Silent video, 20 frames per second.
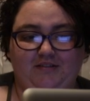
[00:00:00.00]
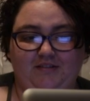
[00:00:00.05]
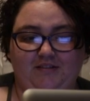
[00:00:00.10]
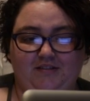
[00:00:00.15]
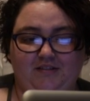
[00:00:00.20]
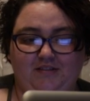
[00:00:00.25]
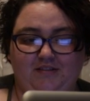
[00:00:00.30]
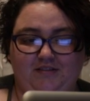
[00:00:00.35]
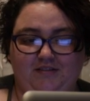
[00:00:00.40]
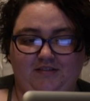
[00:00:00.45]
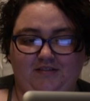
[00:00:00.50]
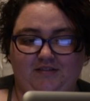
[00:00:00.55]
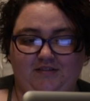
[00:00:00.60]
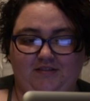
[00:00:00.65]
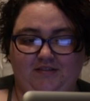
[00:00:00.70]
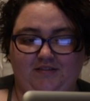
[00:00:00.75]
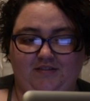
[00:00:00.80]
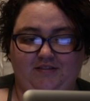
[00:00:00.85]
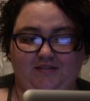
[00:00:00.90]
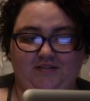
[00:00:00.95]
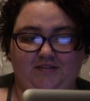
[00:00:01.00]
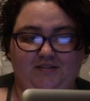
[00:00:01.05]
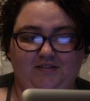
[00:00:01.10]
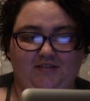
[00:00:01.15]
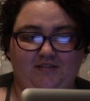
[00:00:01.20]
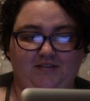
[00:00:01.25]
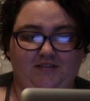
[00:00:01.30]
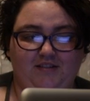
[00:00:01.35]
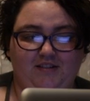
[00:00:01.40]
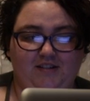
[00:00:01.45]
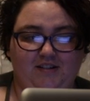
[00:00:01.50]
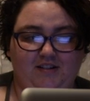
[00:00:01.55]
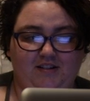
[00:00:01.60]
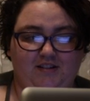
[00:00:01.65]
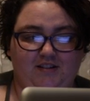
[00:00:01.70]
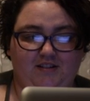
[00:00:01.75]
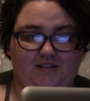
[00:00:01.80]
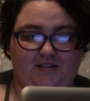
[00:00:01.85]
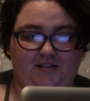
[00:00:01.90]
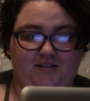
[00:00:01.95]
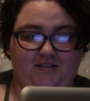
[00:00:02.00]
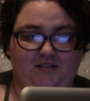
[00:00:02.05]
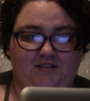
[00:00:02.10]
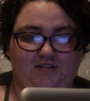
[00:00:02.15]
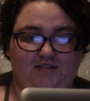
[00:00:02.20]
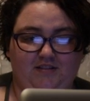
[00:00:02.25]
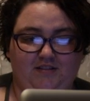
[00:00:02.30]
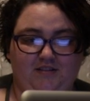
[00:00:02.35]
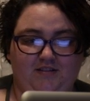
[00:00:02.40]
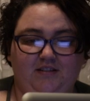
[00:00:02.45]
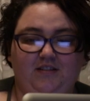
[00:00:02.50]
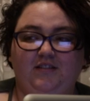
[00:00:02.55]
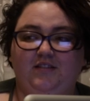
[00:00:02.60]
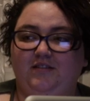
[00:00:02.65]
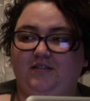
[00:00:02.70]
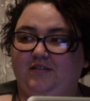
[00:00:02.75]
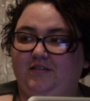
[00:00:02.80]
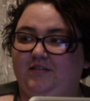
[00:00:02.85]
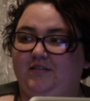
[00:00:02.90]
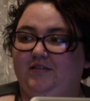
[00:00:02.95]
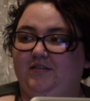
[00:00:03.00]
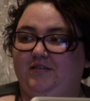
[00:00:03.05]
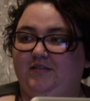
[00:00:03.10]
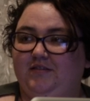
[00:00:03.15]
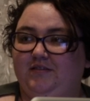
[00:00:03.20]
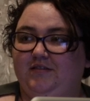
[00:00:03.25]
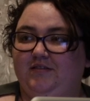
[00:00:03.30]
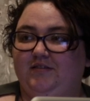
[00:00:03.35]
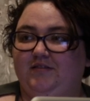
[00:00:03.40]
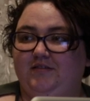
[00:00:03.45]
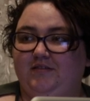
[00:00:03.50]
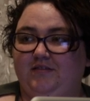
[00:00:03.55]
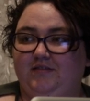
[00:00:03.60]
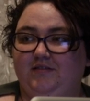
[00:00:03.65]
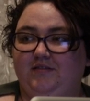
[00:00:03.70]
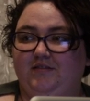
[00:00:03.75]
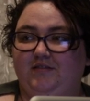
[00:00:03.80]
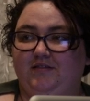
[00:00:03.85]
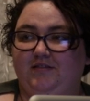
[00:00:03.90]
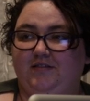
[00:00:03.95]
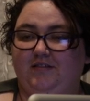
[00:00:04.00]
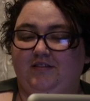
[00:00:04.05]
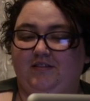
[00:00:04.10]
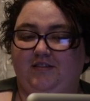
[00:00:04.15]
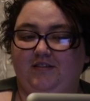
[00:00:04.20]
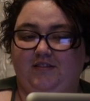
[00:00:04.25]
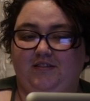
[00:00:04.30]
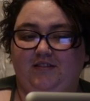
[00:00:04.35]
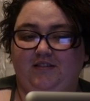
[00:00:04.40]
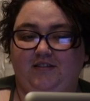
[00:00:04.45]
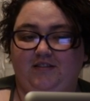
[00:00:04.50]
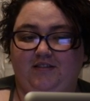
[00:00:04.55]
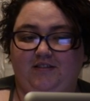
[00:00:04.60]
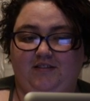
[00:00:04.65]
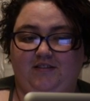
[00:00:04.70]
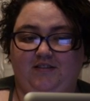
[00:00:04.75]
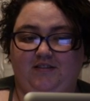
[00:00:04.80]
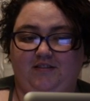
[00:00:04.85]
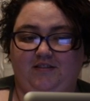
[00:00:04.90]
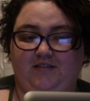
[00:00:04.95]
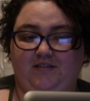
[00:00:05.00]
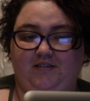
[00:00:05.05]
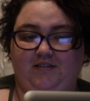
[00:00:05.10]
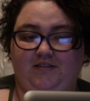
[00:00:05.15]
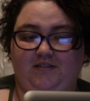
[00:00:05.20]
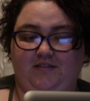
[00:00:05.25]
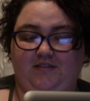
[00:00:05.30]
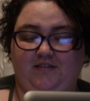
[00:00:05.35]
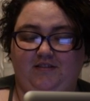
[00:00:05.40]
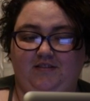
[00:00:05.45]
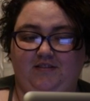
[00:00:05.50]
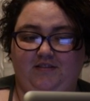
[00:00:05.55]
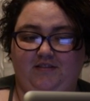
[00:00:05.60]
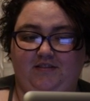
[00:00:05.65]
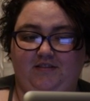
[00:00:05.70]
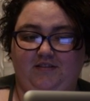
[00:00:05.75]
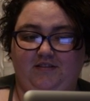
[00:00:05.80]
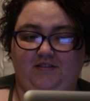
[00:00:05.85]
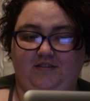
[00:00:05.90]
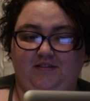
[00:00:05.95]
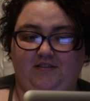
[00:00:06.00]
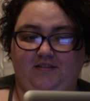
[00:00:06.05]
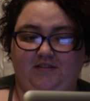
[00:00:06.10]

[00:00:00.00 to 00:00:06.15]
[no speech]